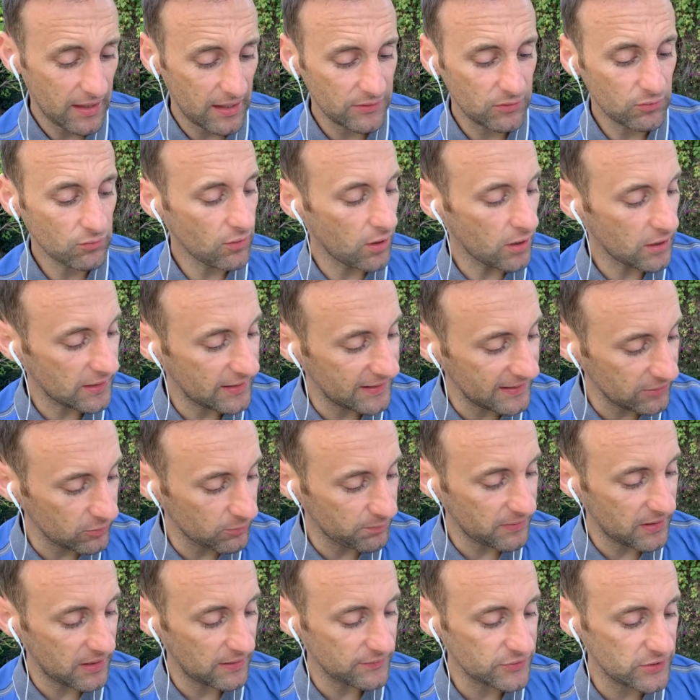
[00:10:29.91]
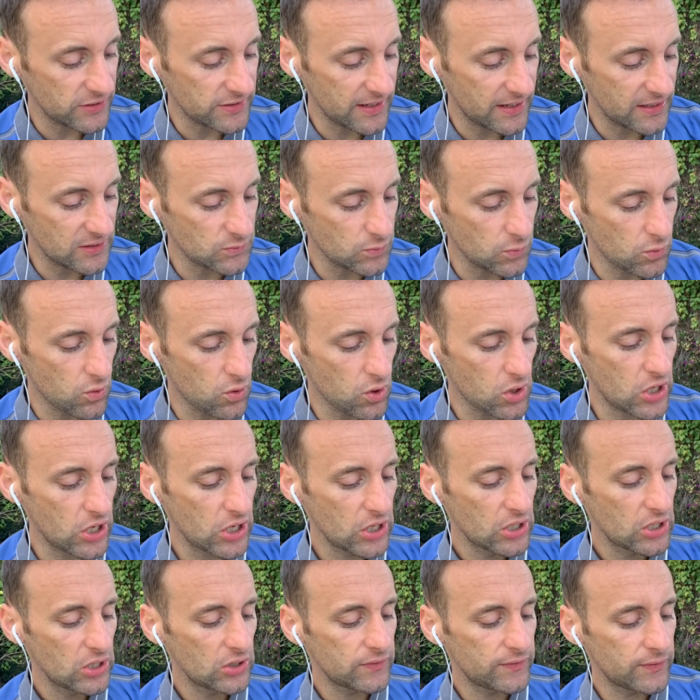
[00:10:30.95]
Do not clean up after your day's work.
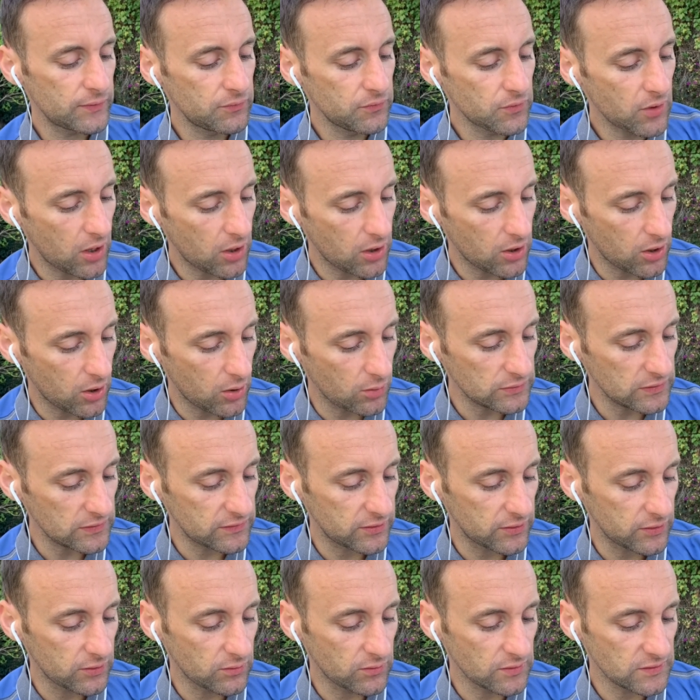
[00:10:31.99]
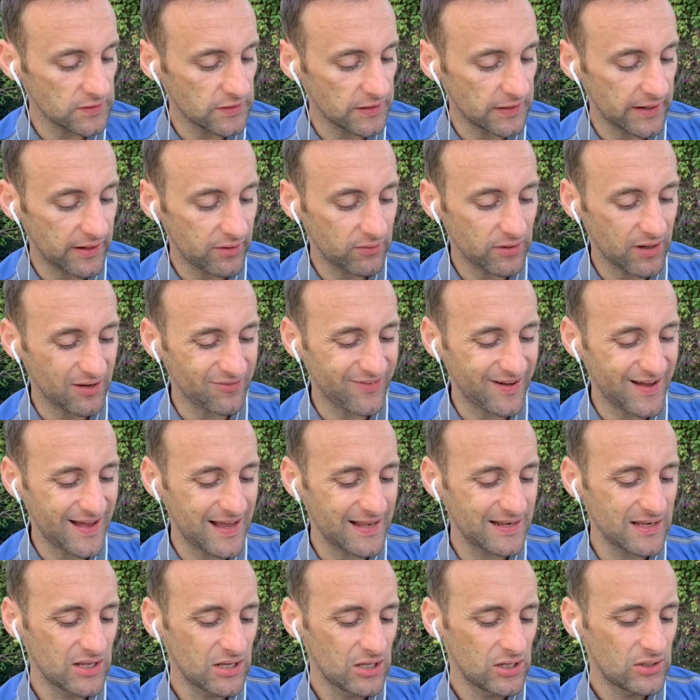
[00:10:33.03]
Do not load the tools in and out of your
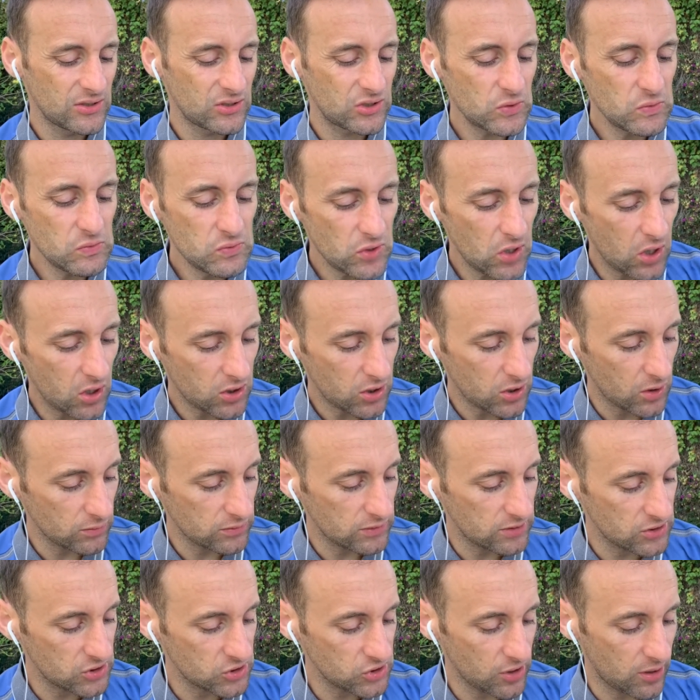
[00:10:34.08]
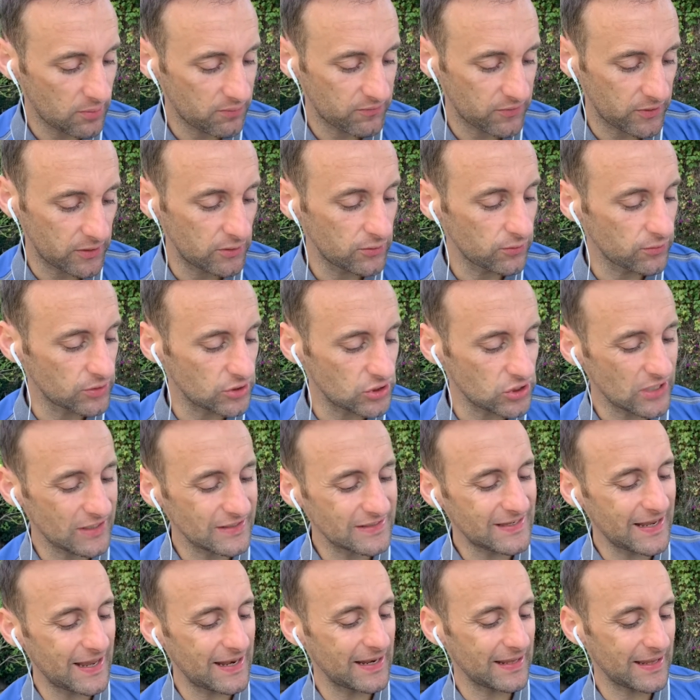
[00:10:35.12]
van. Do not go to the shop for lunch.
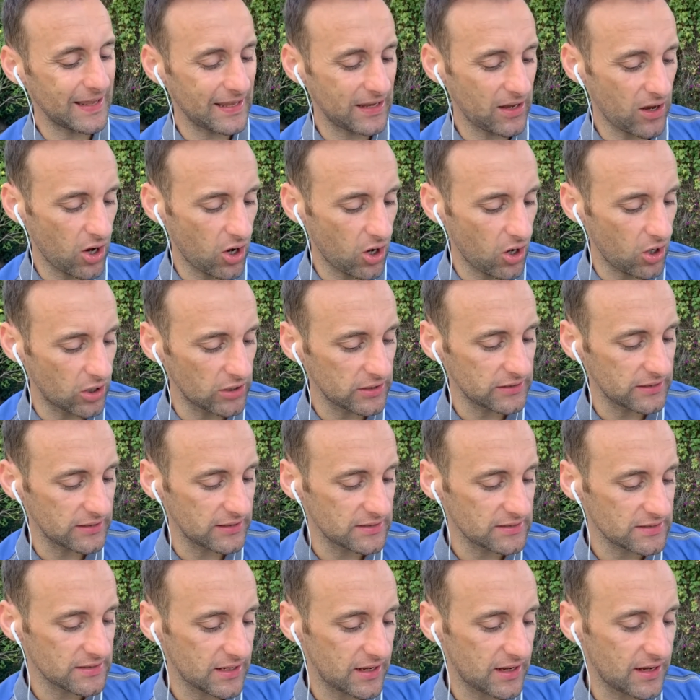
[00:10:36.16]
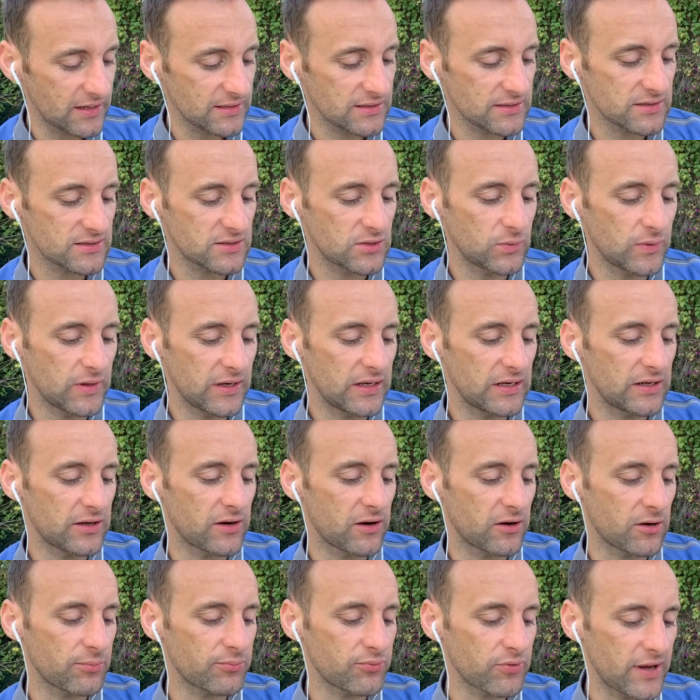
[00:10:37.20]
Delegate all of these tasks to either
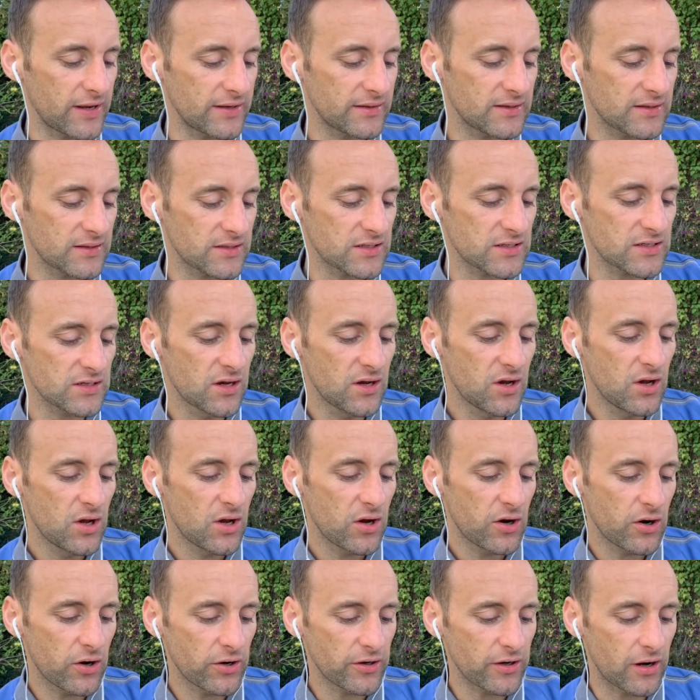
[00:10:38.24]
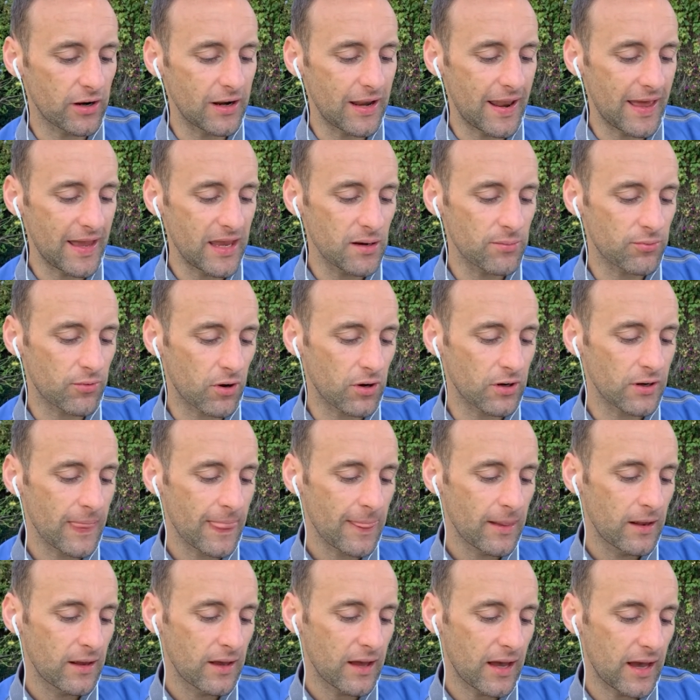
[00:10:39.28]
your apprentice or your labourer,
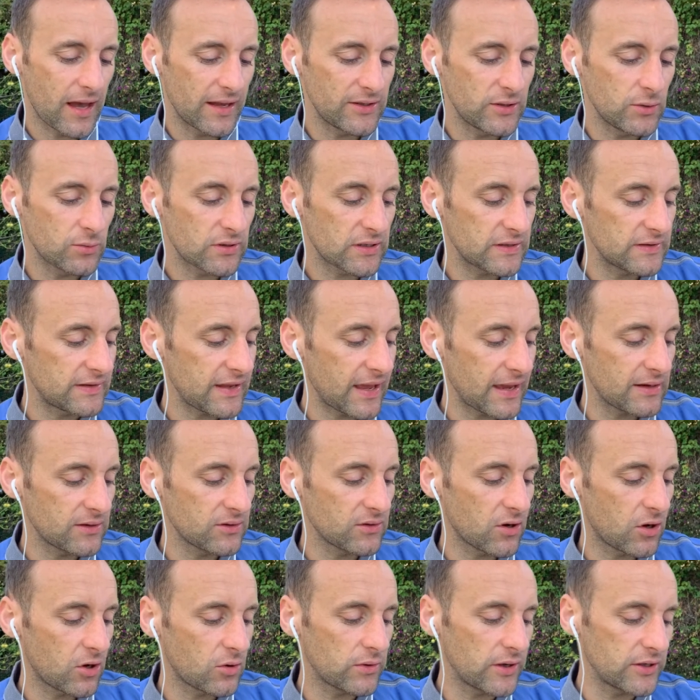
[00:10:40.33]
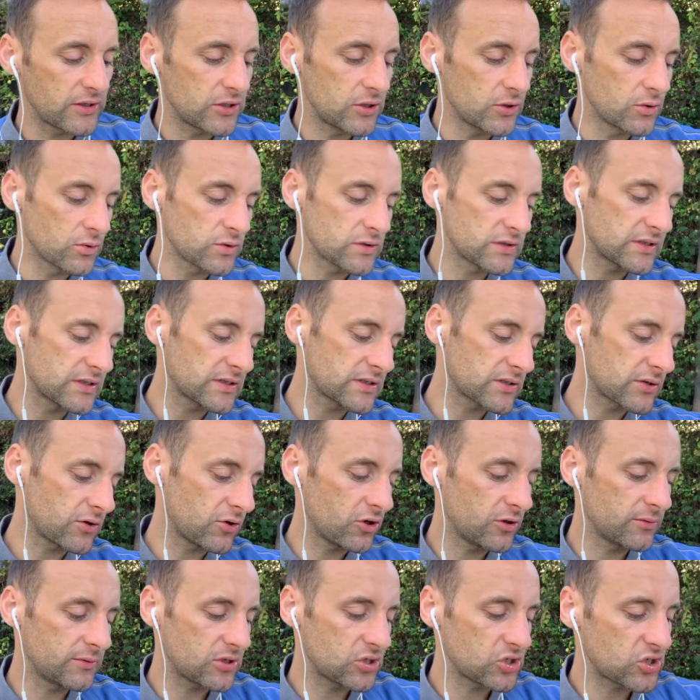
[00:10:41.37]
and you can then go and use this
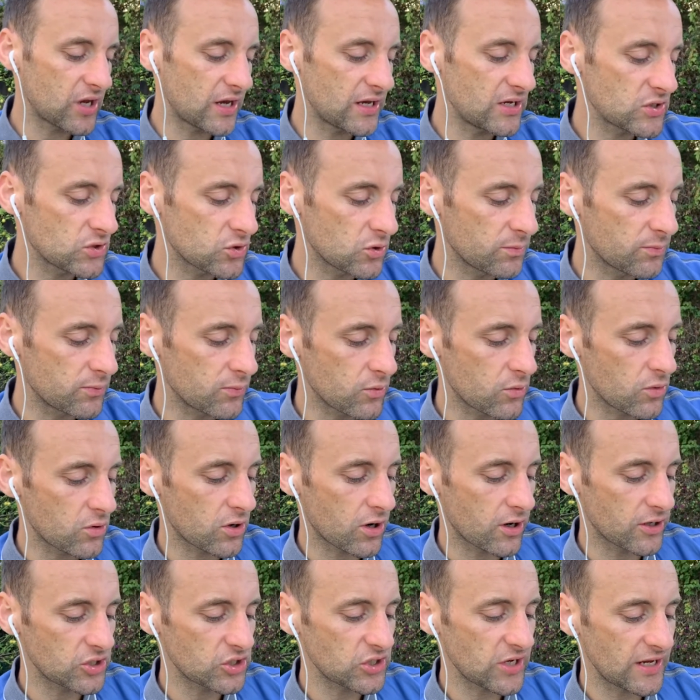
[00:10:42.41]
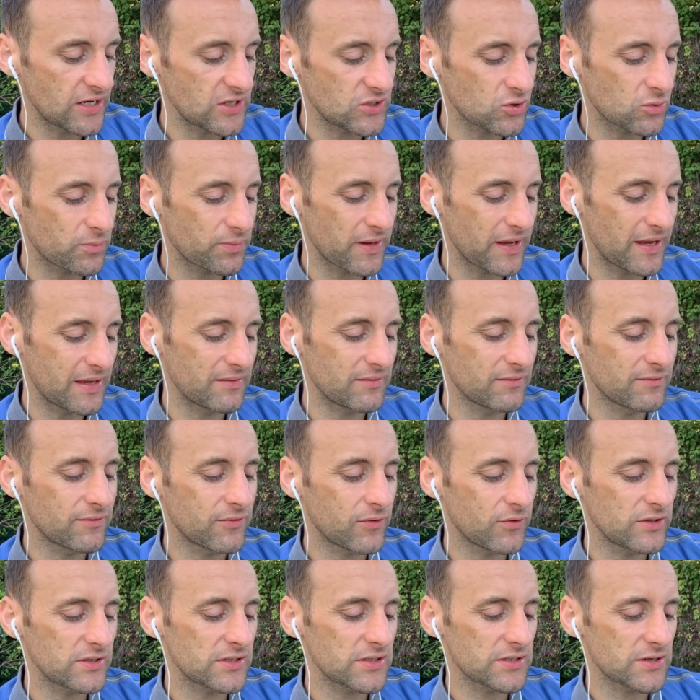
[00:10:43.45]
time to chase up work or chase up
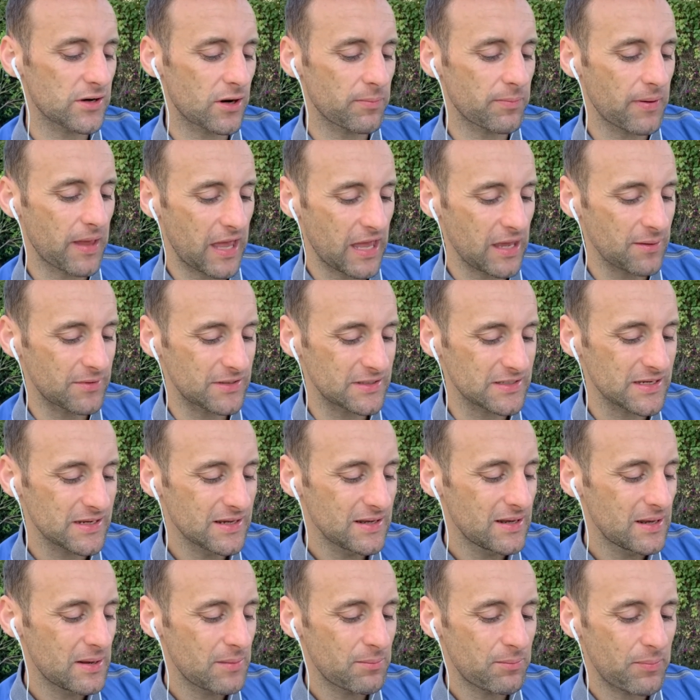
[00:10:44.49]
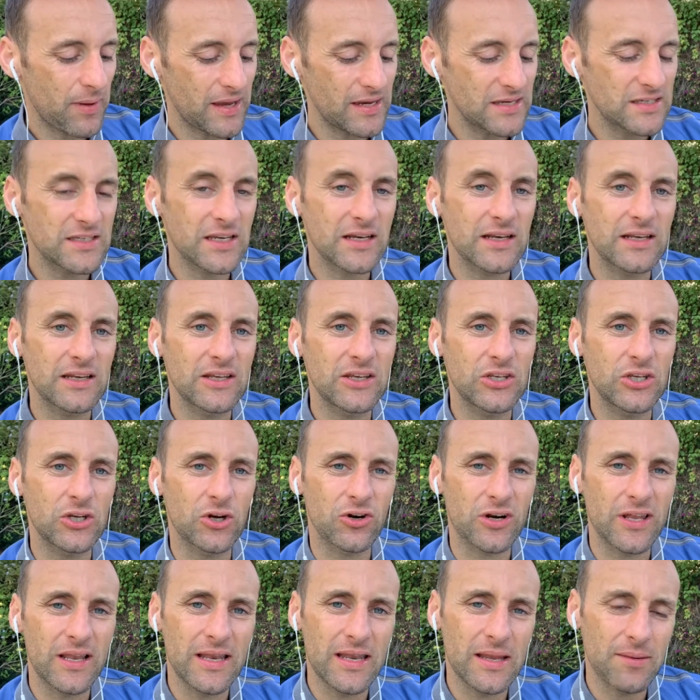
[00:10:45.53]
invoices or payments. Basically,
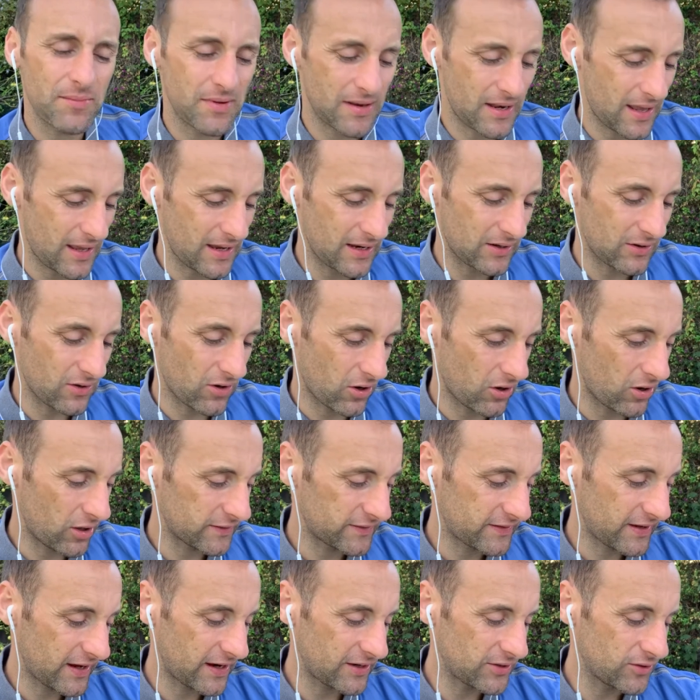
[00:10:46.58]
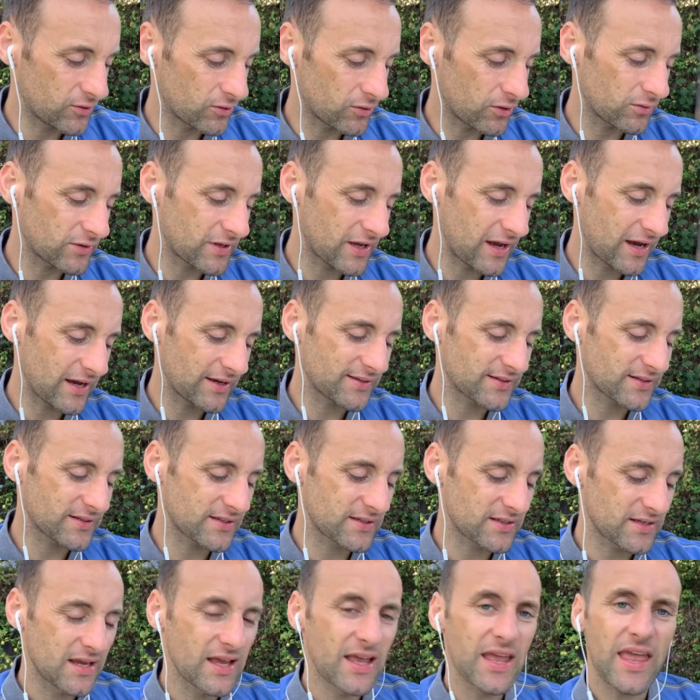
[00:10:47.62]
you're eliminating all 10 euro
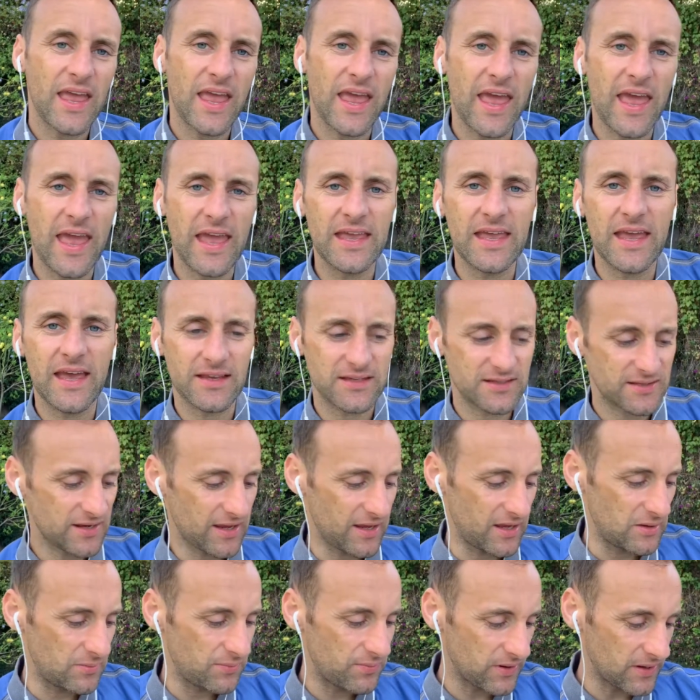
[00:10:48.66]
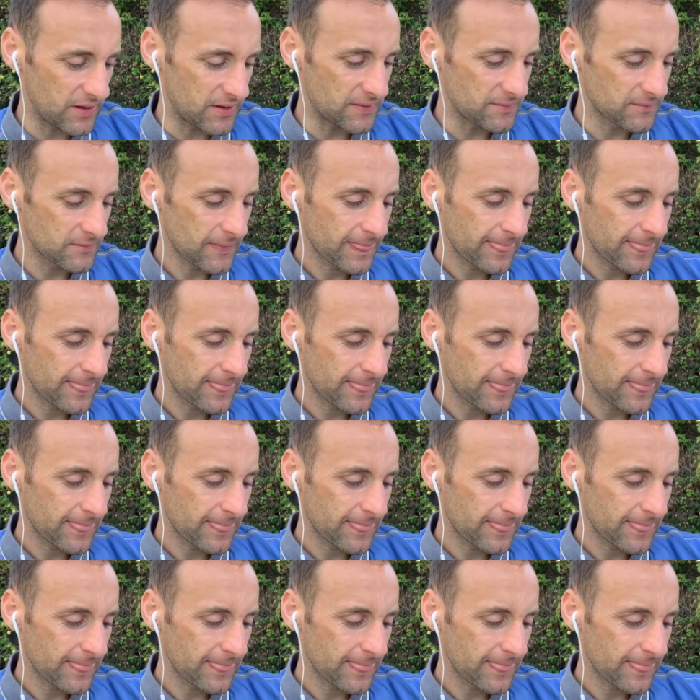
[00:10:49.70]
tasks ASAP.